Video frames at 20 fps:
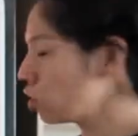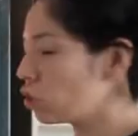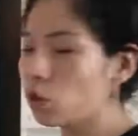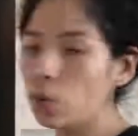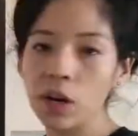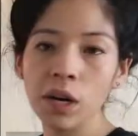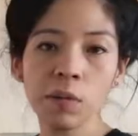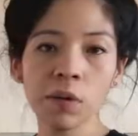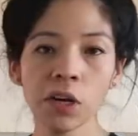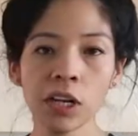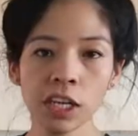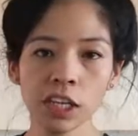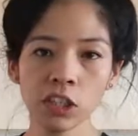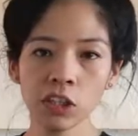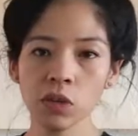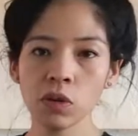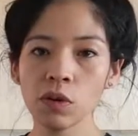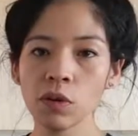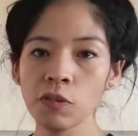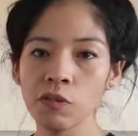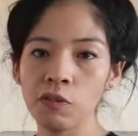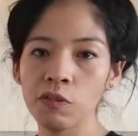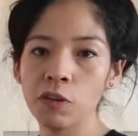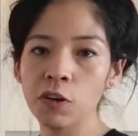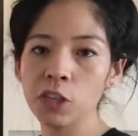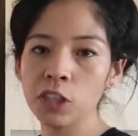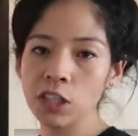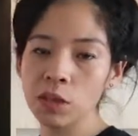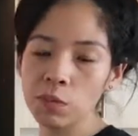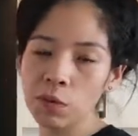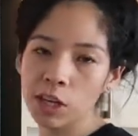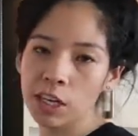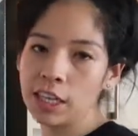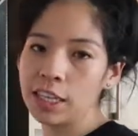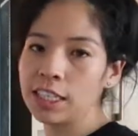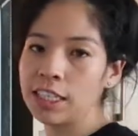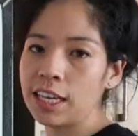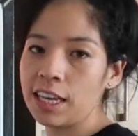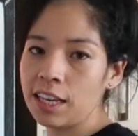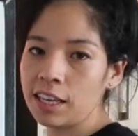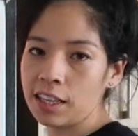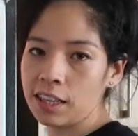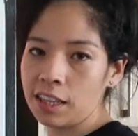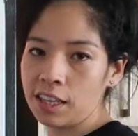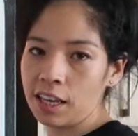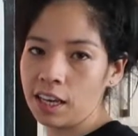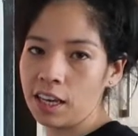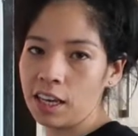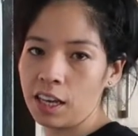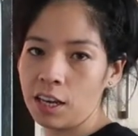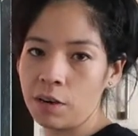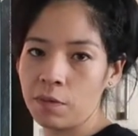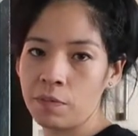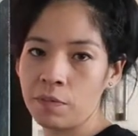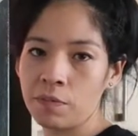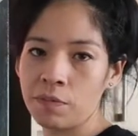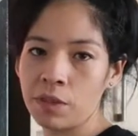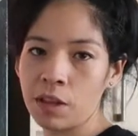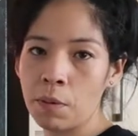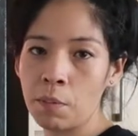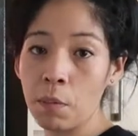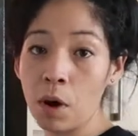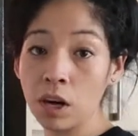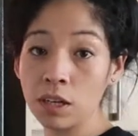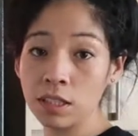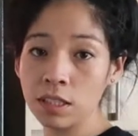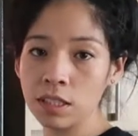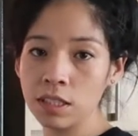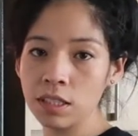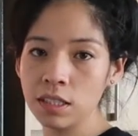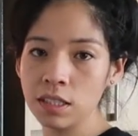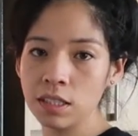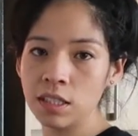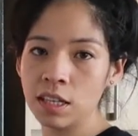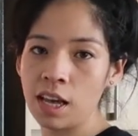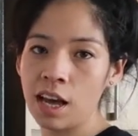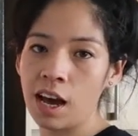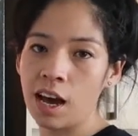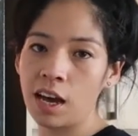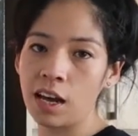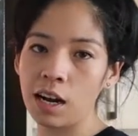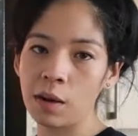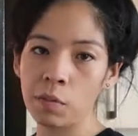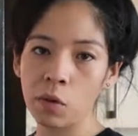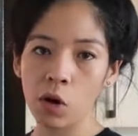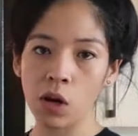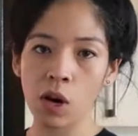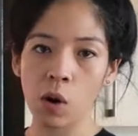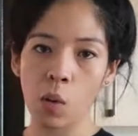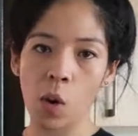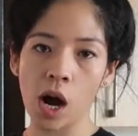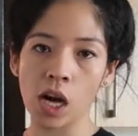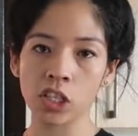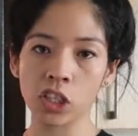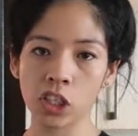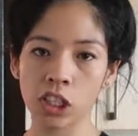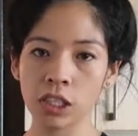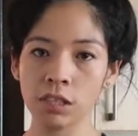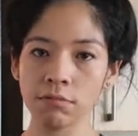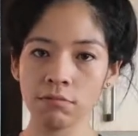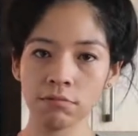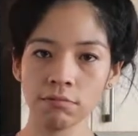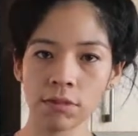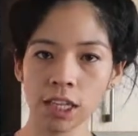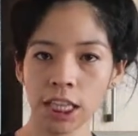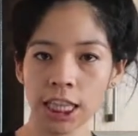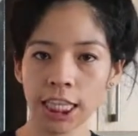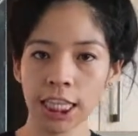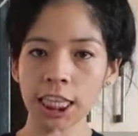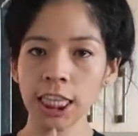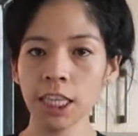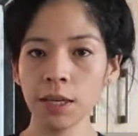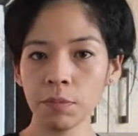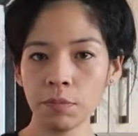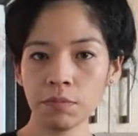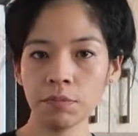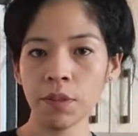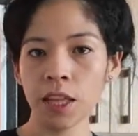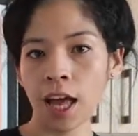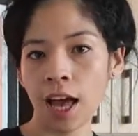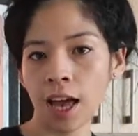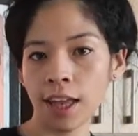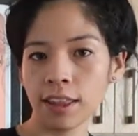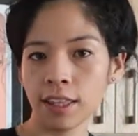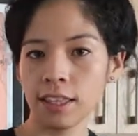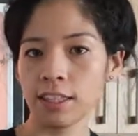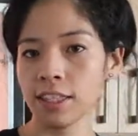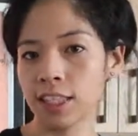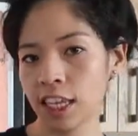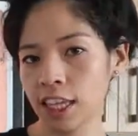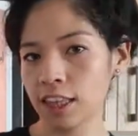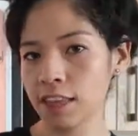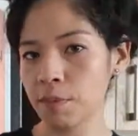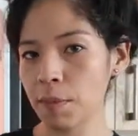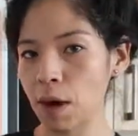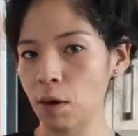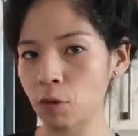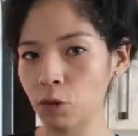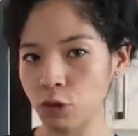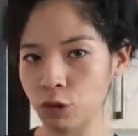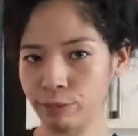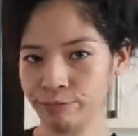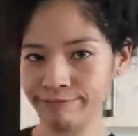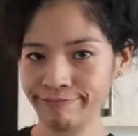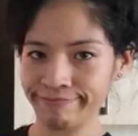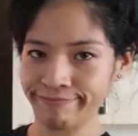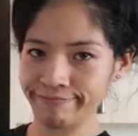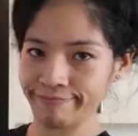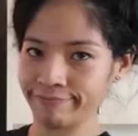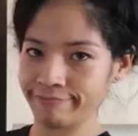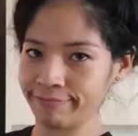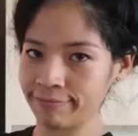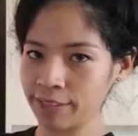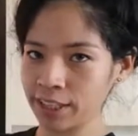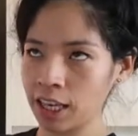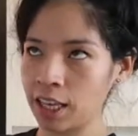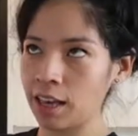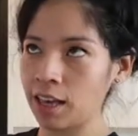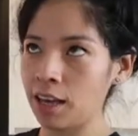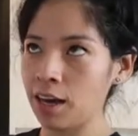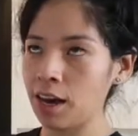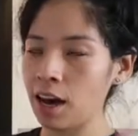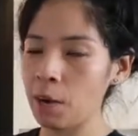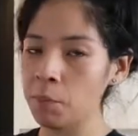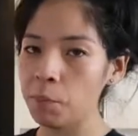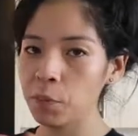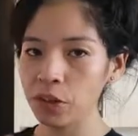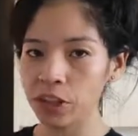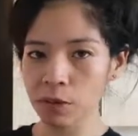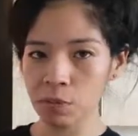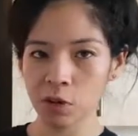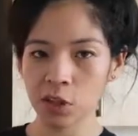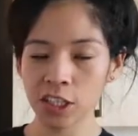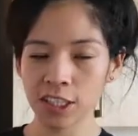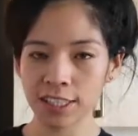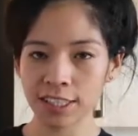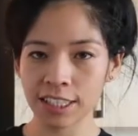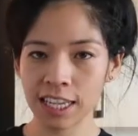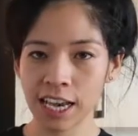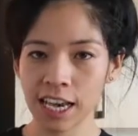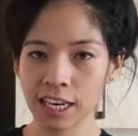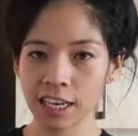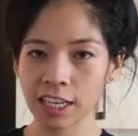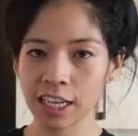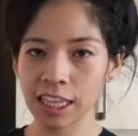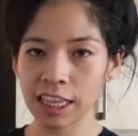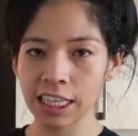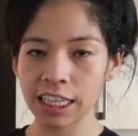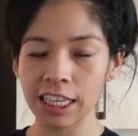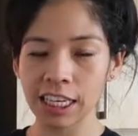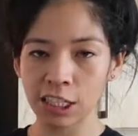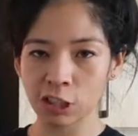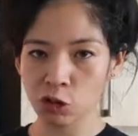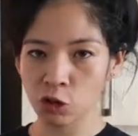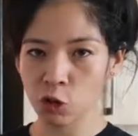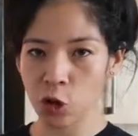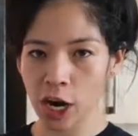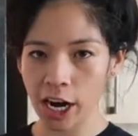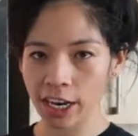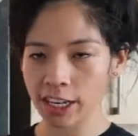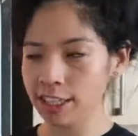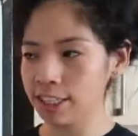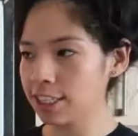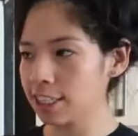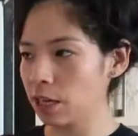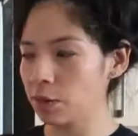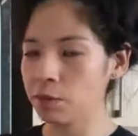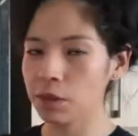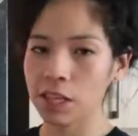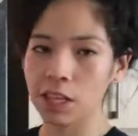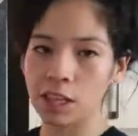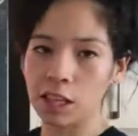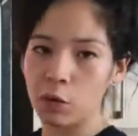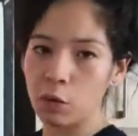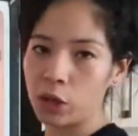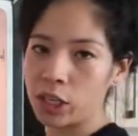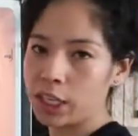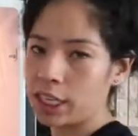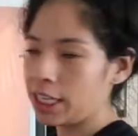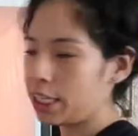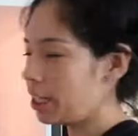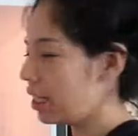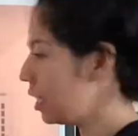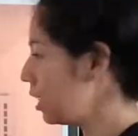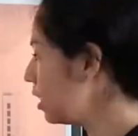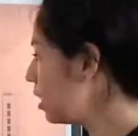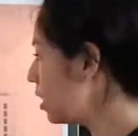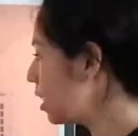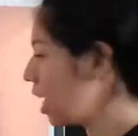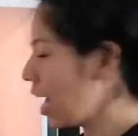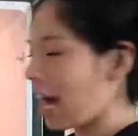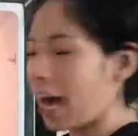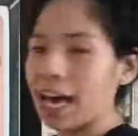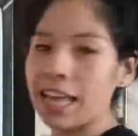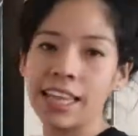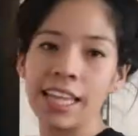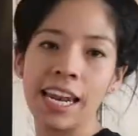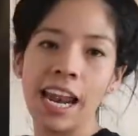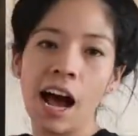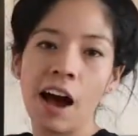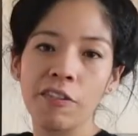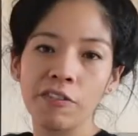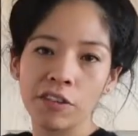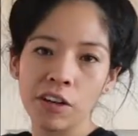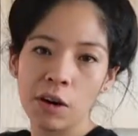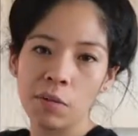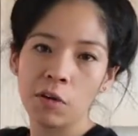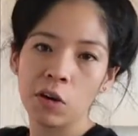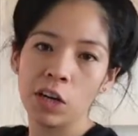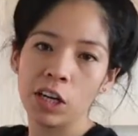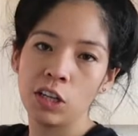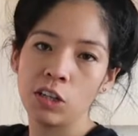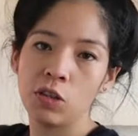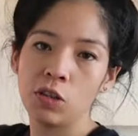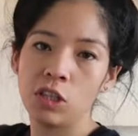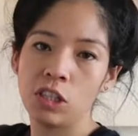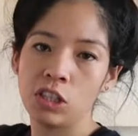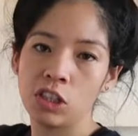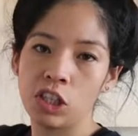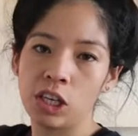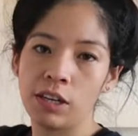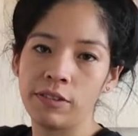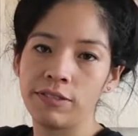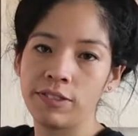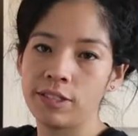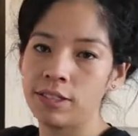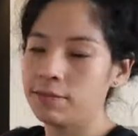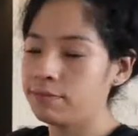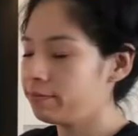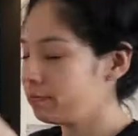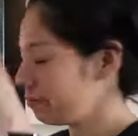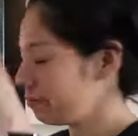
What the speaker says: So what I'm gonna do, first I'm gonna take the boxes and I'm gonna wash them, clean them, and then take them out. And put them on the side, clean and dry, same thing that we did this. And then after I'm gonna do the shells.